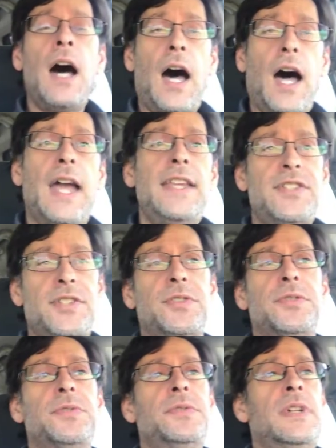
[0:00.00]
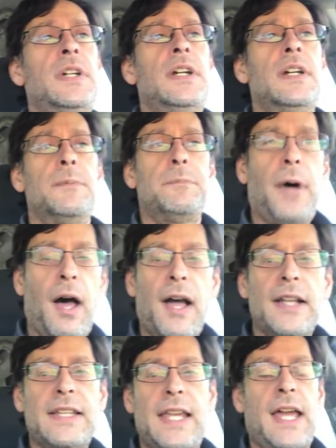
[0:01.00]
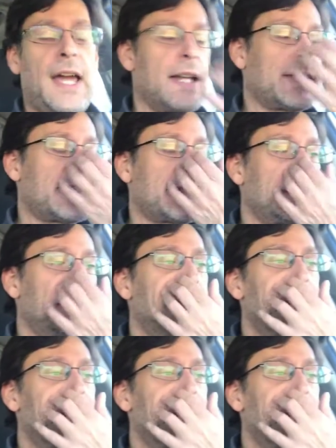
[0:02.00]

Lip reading: I do podcasts